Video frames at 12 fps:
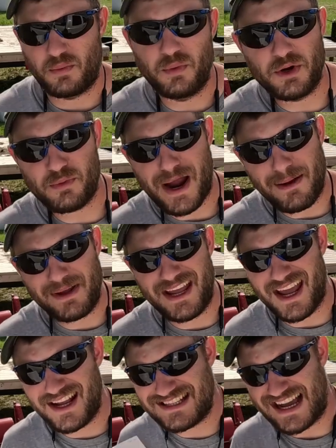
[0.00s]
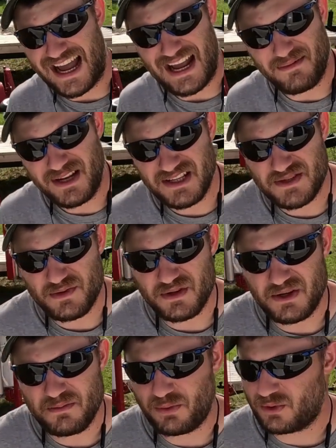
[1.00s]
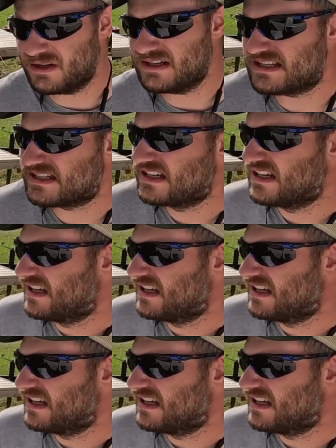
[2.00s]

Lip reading: you're wrapping hay, timing is really important.